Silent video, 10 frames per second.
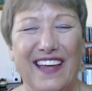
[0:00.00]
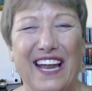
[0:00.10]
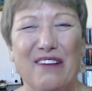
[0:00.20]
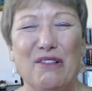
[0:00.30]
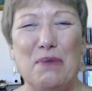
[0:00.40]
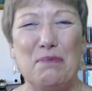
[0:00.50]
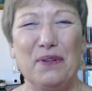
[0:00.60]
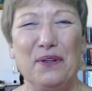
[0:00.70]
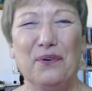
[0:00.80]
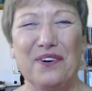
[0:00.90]
And I
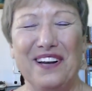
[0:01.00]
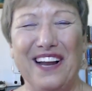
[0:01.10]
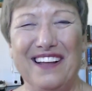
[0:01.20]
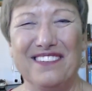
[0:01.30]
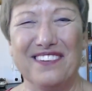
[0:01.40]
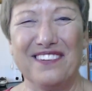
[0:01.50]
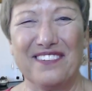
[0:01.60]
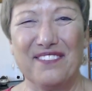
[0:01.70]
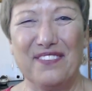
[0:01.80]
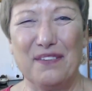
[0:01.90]
remember the organizers
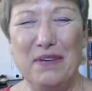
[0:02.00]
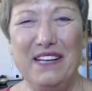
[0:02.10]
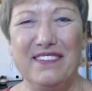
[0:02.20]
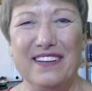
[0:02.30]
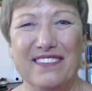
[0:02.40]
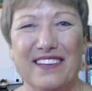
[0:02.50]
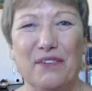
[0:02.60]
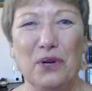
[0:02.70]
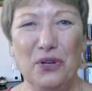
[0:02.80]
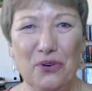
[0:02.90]
of the meeting
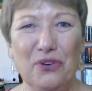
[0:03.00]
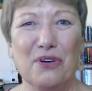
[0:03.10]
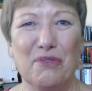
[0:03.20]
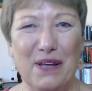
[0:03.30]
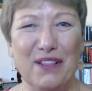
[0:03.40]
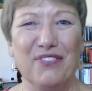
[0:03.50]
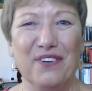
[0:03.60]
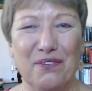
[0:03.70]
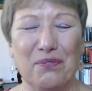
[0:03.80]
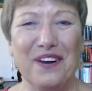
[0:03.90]
said, We knew you'd be the
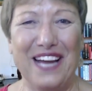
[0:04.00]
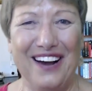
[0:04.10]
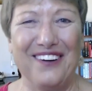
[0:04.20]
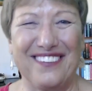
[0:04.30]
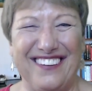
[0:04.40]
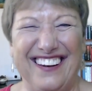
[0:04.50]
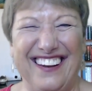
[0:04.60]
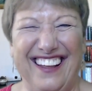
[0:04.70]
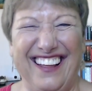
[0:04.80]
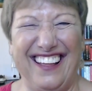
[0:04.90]
first one out.
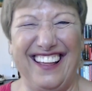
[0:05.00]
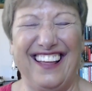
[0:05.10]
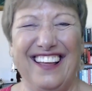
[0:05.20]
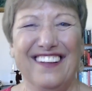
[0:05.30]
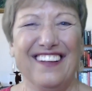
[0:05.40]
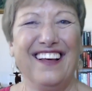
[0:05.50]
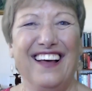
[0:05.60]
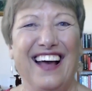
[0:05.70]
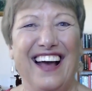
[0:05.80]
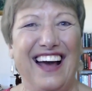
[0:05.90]
and,
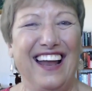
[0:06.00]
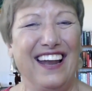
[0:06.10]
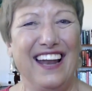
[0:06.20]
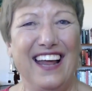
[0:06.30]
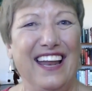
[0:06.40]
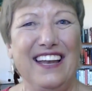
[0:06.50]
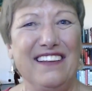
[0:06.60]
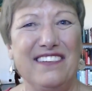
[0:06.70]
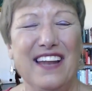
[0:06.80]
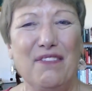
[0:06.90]
and
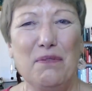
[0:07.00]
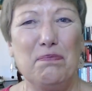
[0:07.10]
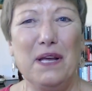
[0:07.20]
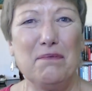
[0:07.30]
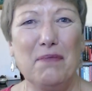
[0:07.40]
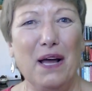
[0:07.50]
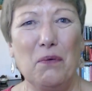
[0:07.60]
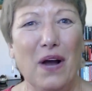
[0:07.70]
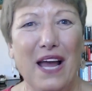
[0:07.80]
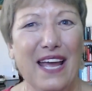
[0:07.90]
it's never been my
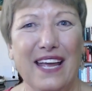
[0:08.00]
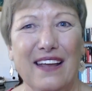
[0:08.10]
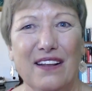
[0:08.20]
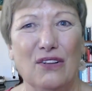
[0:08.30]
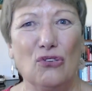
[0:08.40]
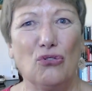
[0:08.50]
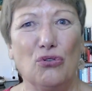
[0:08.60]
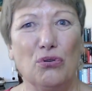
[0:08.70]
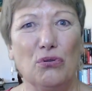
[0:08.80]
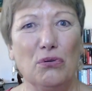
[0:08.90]
way
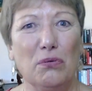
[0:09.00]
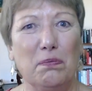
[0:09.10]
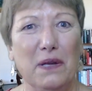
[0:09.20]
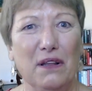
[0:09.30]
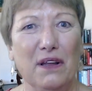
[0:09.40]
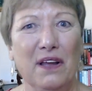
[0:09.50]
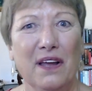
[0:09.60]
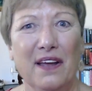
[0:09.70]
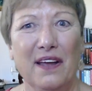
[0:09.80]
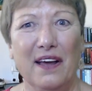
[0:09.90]
to be
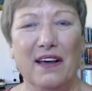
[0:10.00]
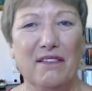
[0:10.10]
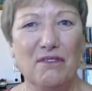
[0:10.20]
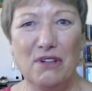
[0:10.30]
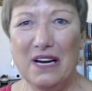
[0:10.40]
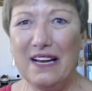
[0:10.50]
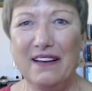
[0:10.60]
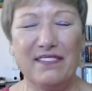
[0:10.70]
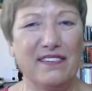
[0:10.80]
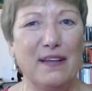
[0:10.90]

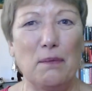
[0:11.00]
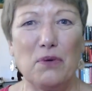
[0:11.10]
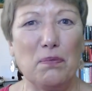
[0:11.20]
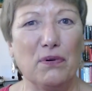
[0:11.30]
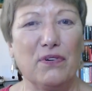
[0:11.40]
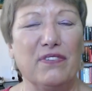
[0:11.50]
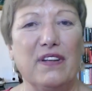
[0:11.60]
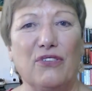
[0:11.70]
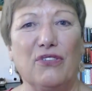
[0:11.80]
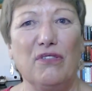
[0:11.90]
really susceptible to
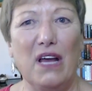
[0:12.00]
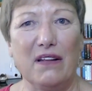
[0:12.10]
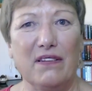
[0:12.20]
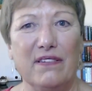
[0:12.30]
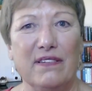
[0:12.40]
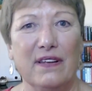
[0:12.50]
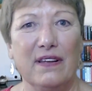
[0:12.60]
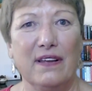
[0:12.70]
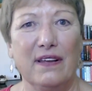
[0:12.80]
such threats.